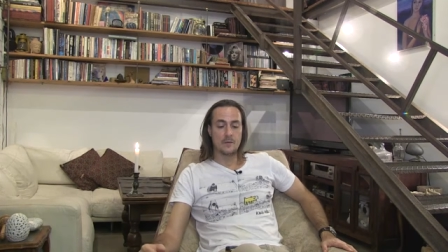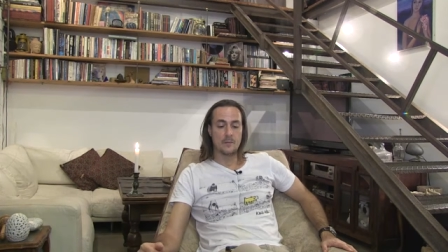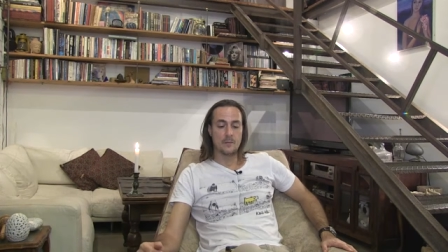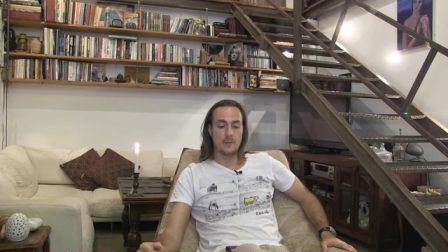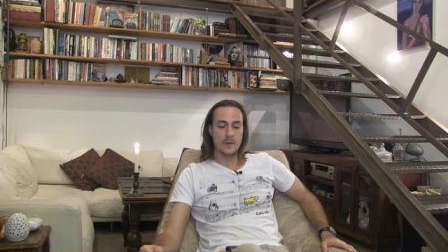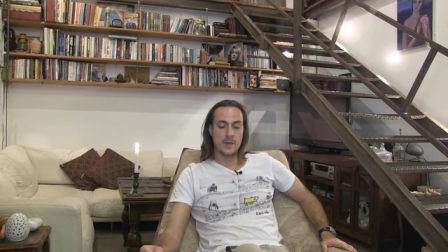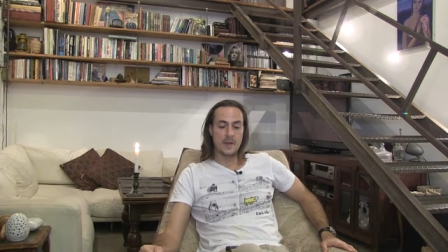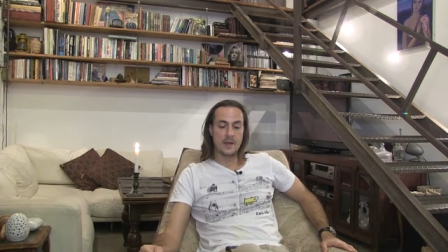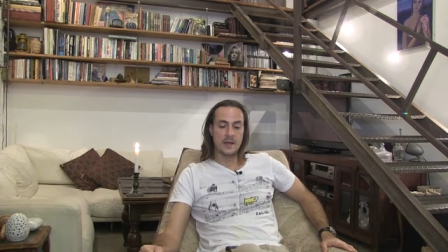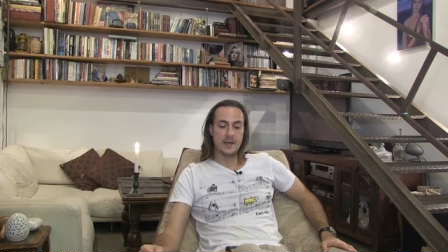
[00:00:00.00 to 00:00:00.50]

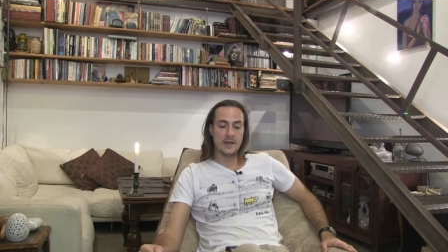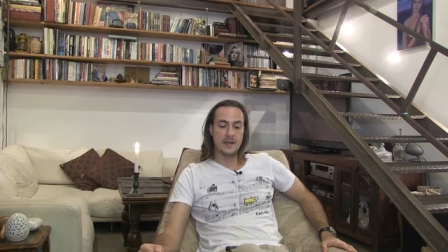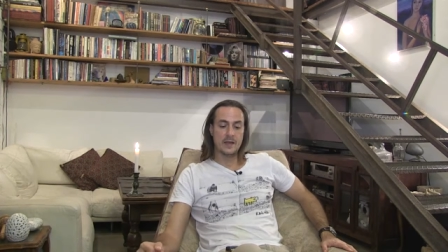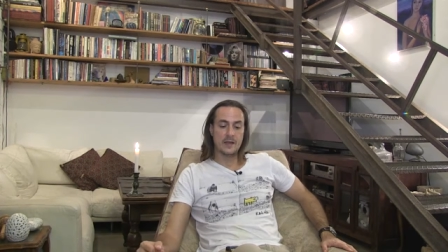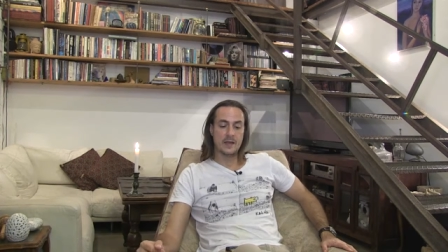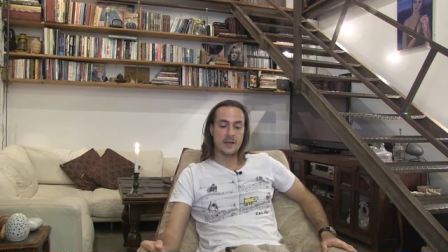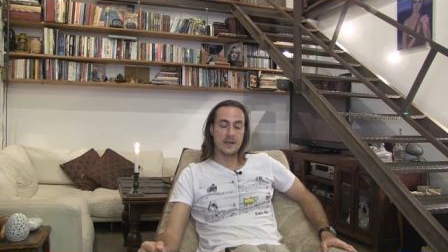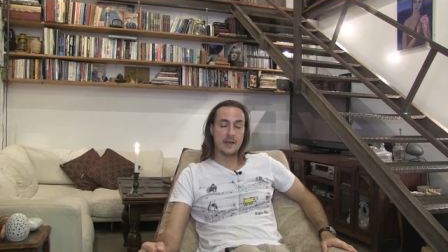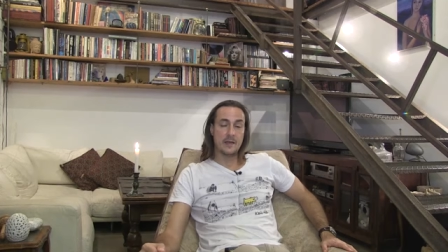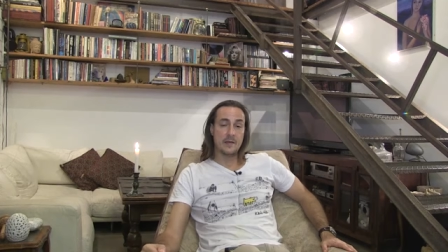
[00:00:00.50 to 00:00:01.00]

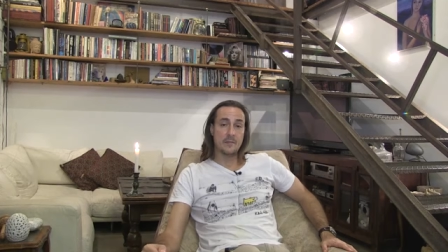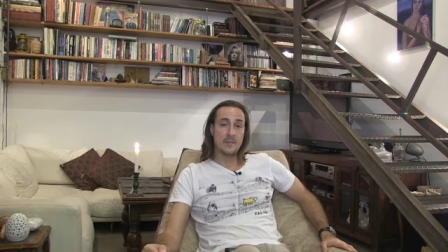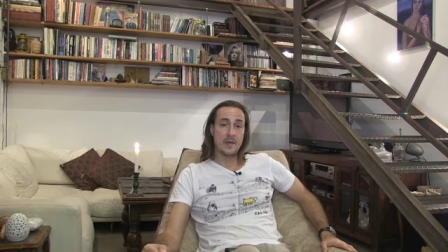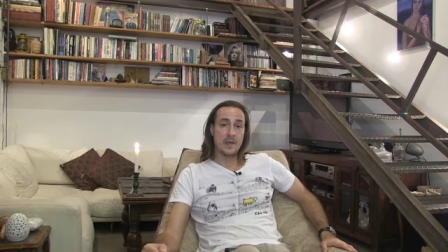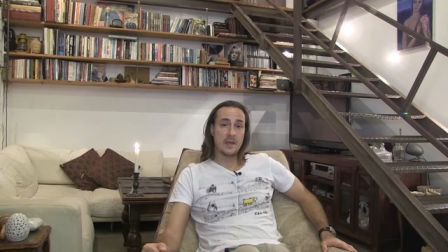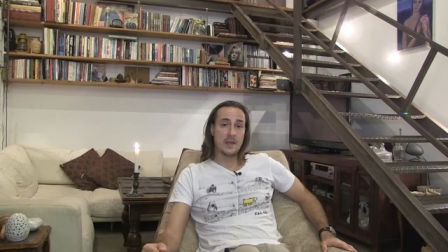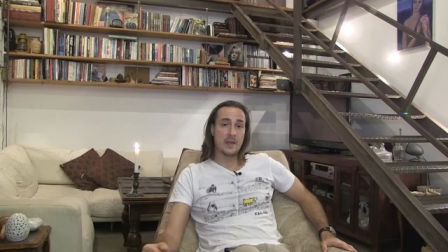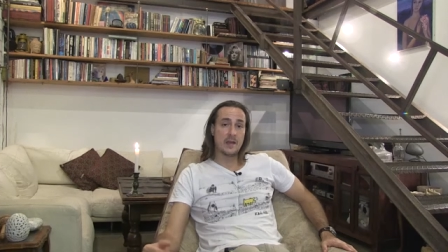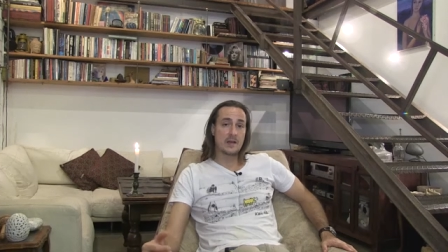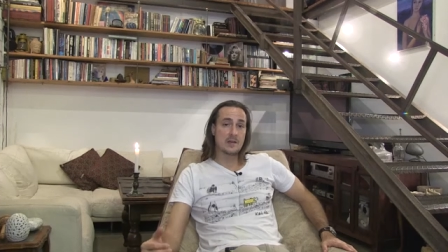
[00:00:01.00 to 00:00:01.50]
really uh,
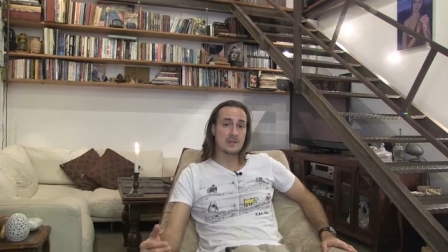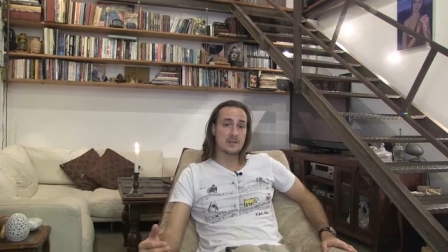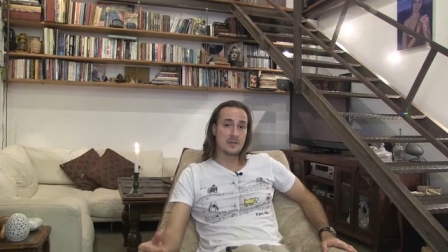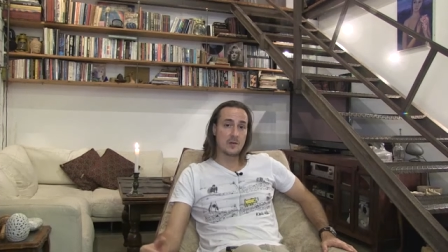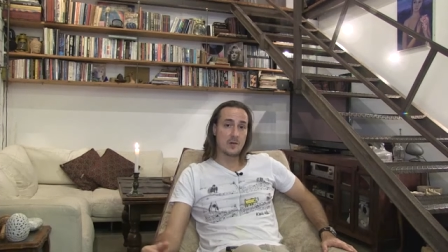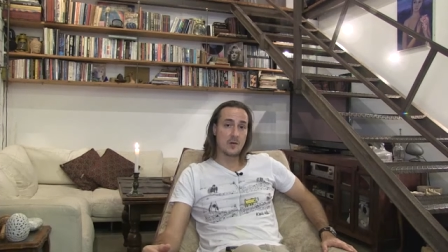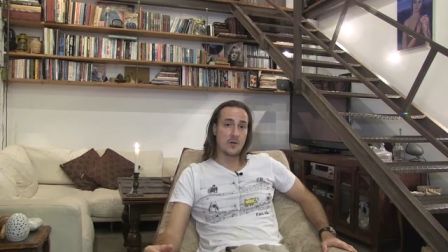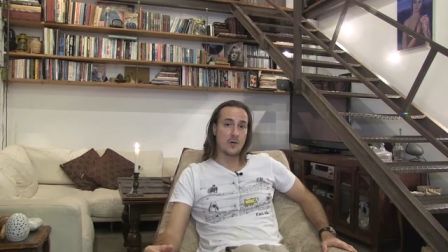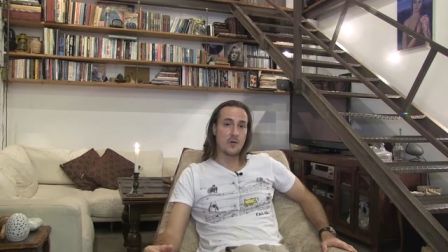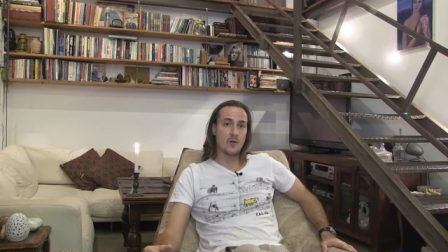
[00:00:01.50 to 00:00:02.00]
making us
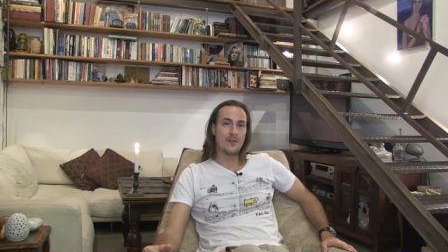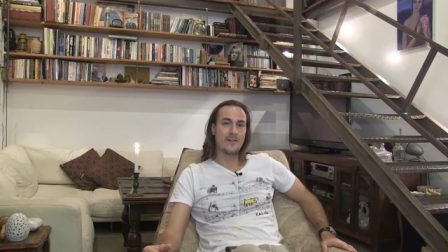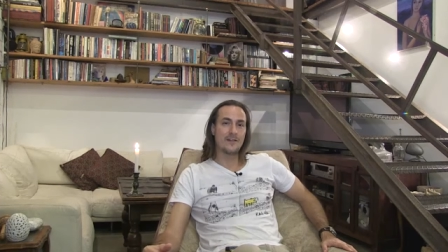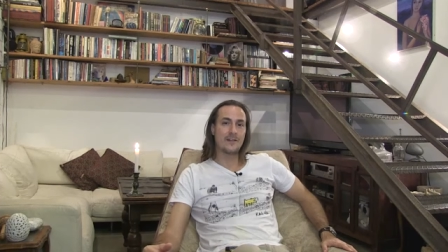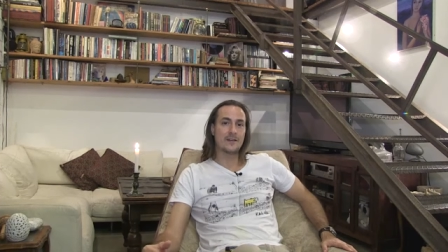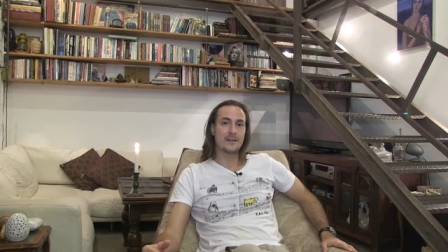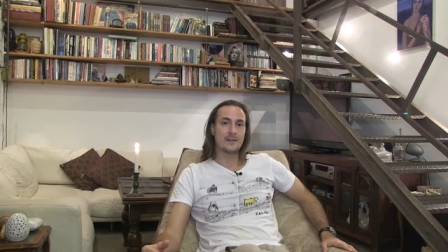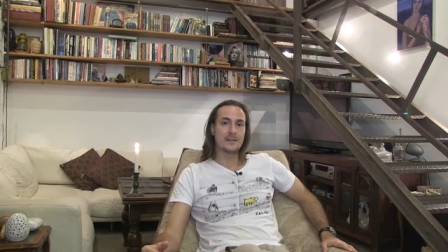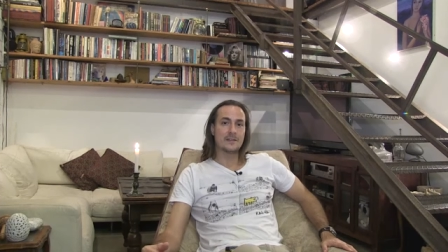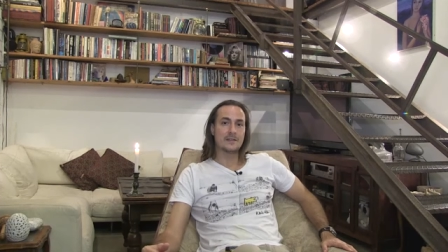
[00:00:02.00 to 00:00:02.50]

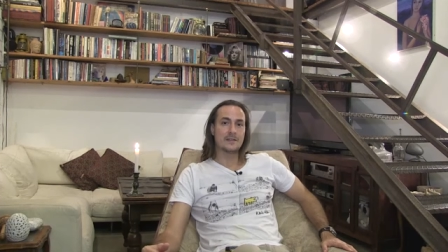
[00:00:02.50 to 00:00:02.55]
all